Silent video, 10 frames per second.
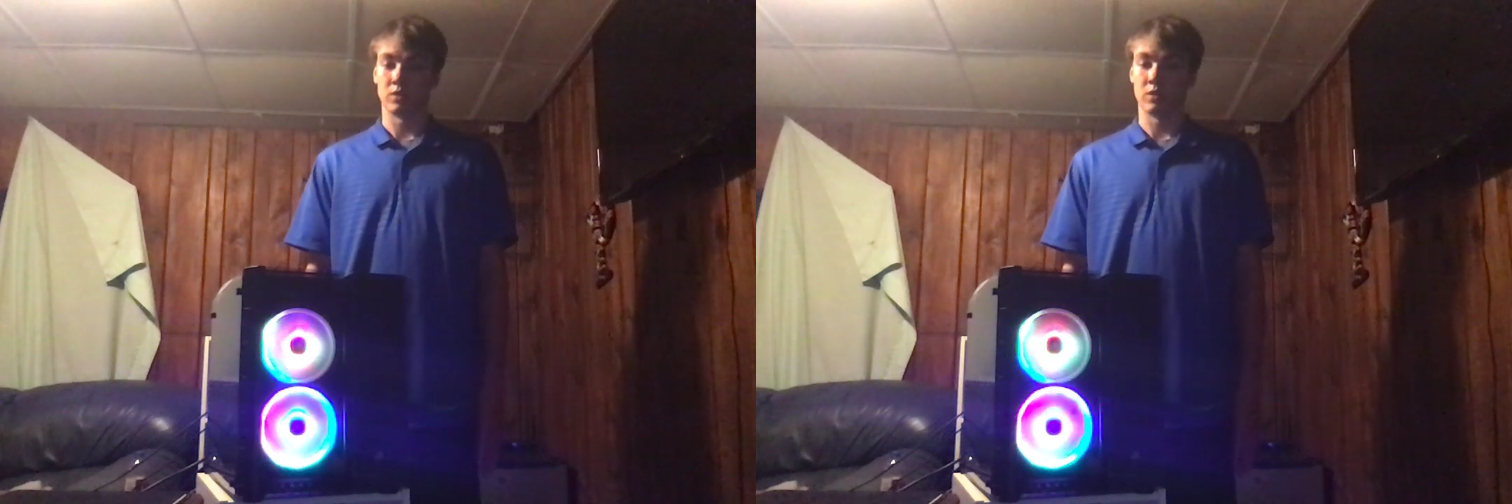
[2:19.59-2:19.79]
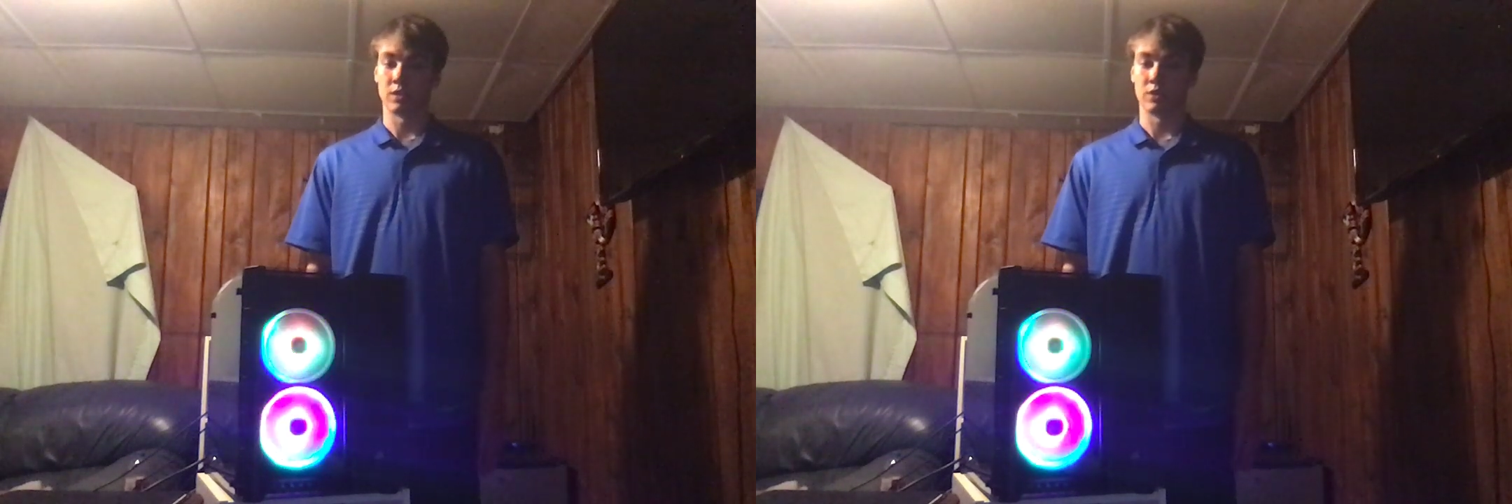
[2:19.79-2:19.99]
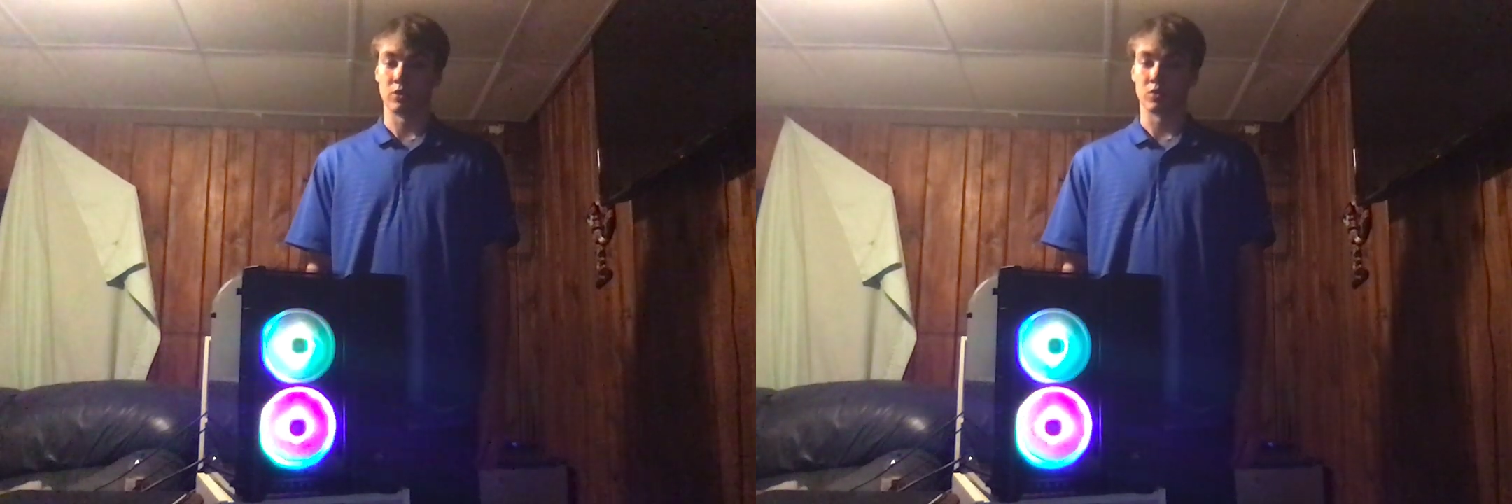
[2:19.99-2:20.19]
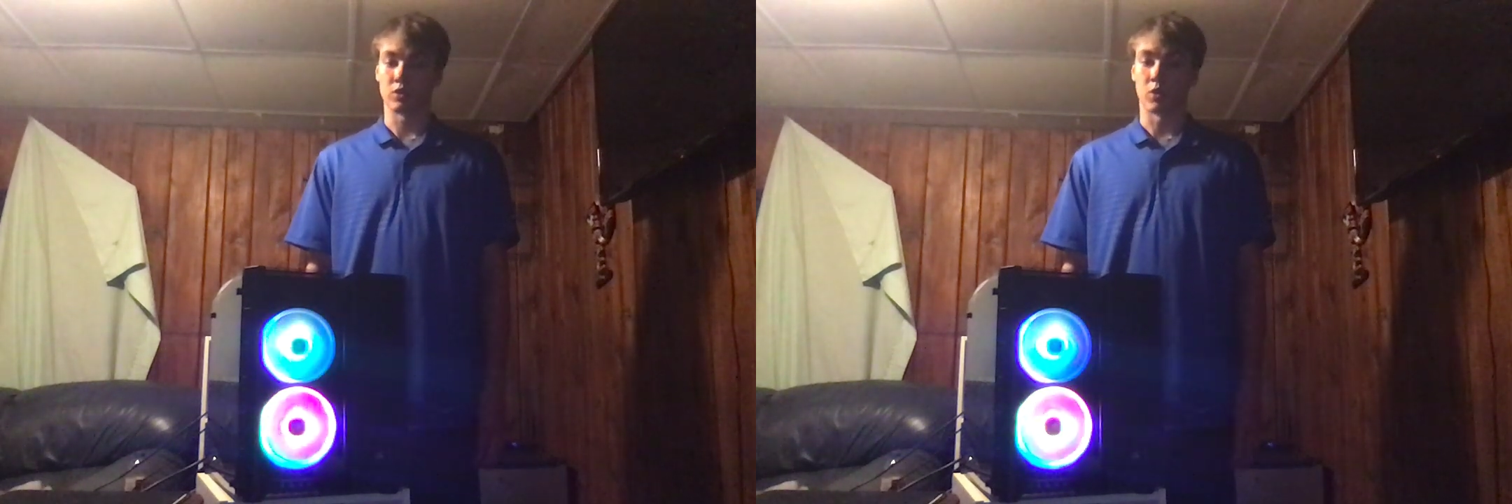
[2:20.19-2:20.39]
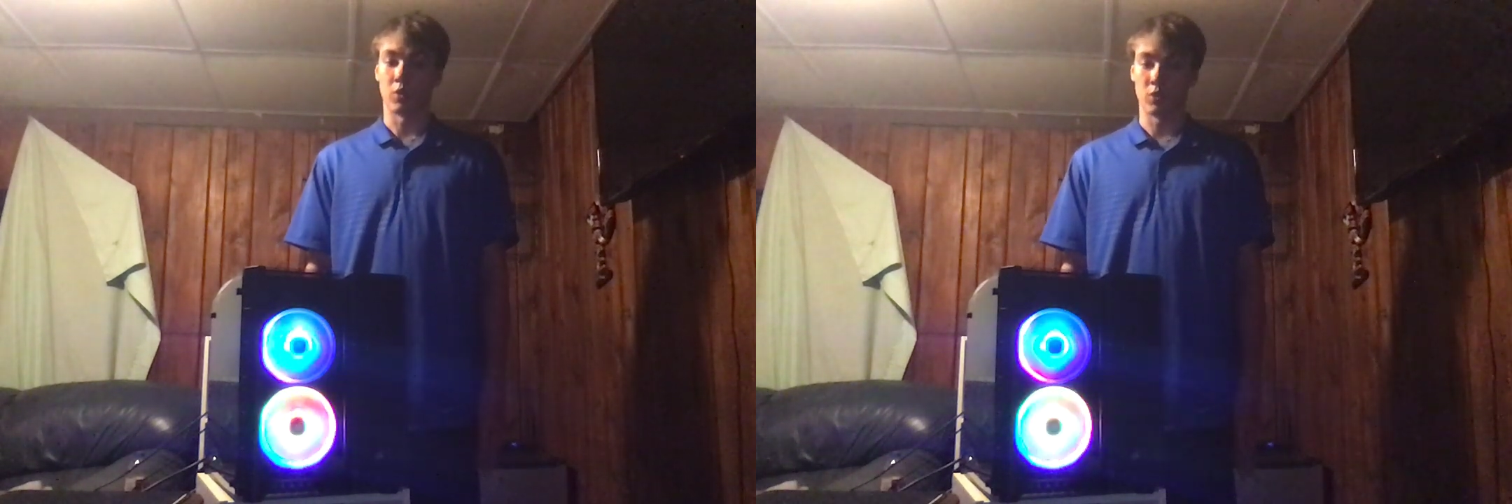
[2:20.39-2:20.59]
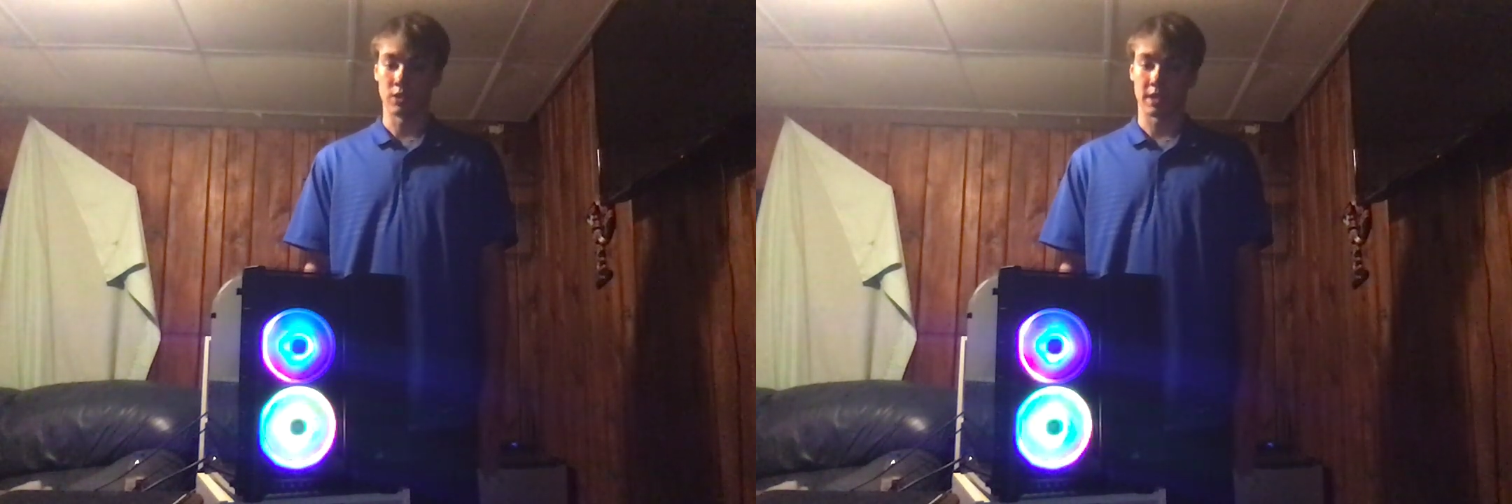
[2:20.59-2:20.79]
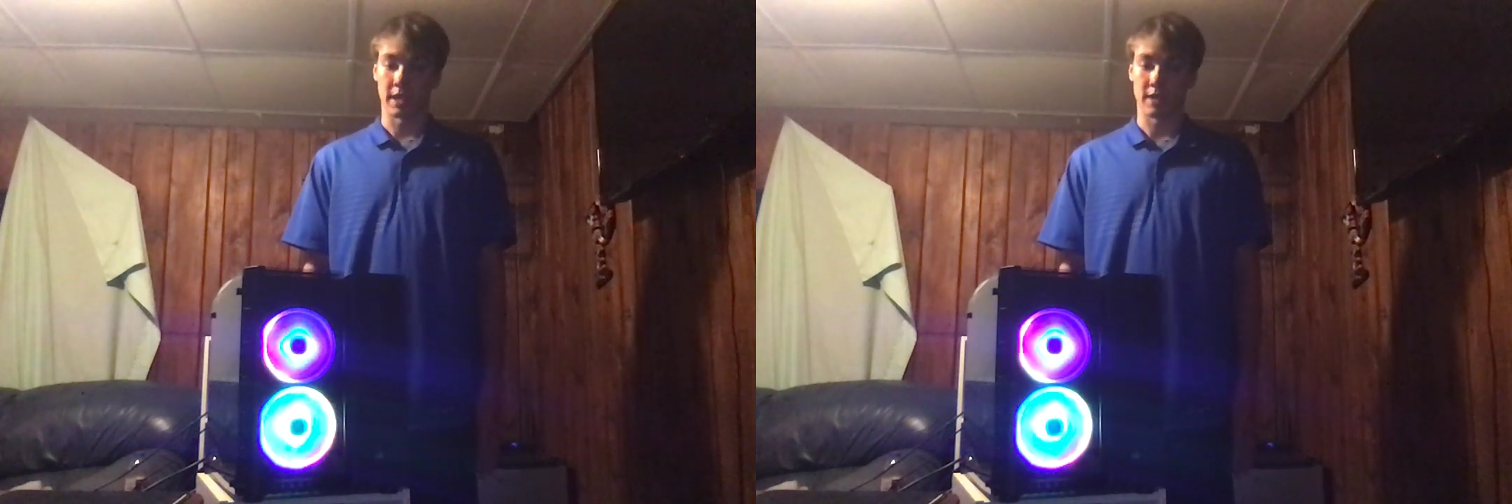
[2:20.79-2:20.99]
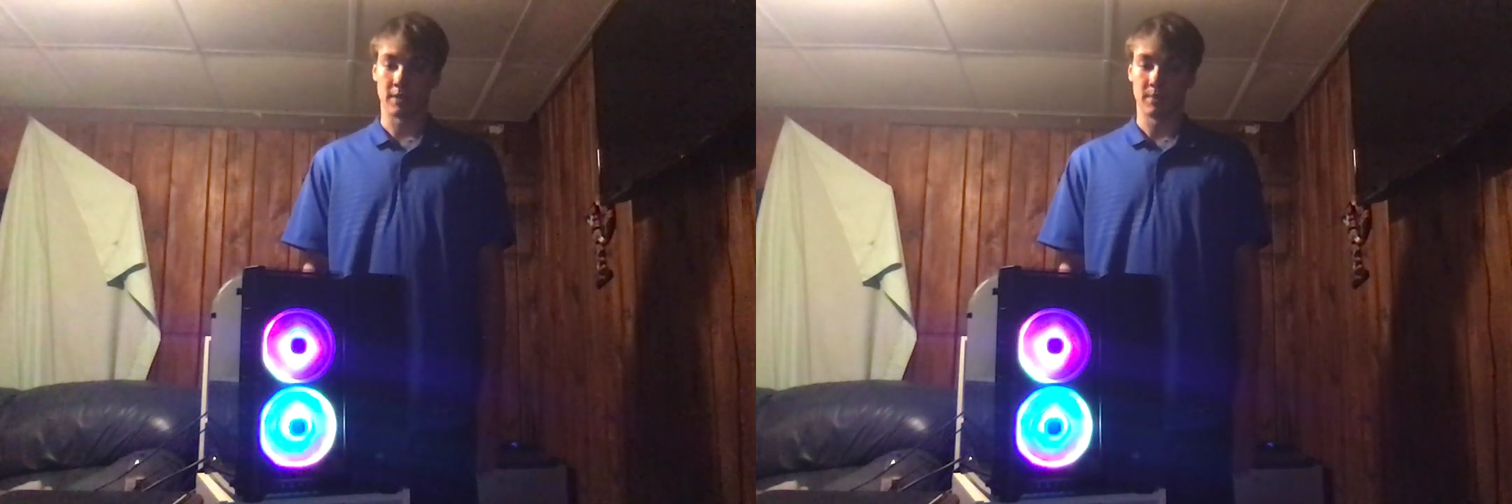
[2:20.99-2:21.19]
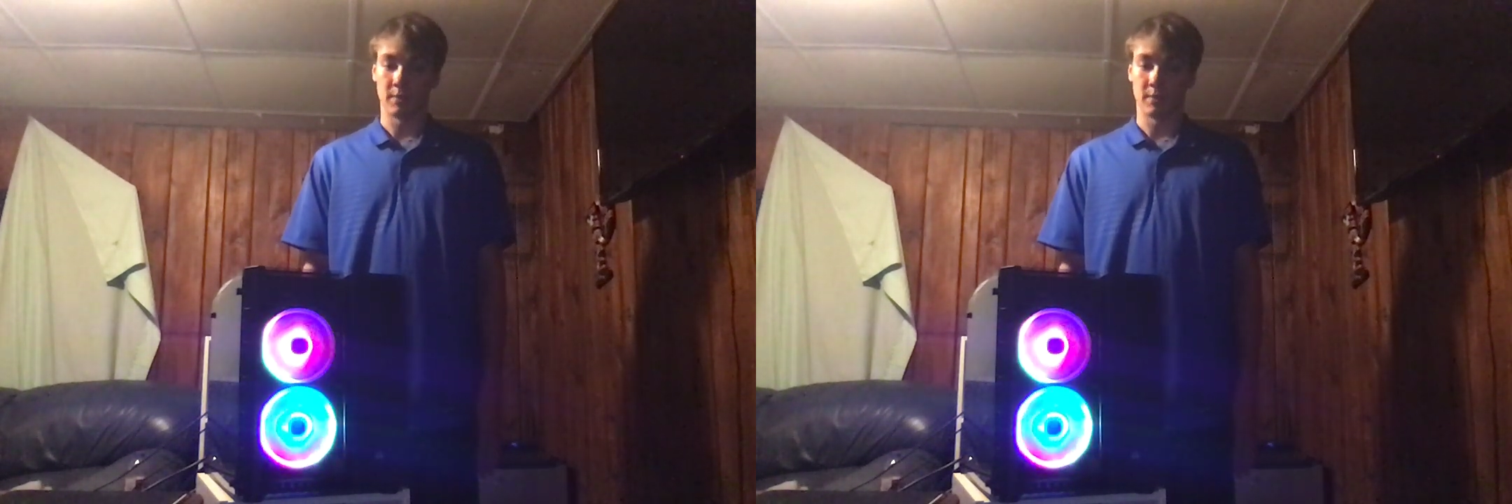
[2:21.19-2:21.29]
is used to hold data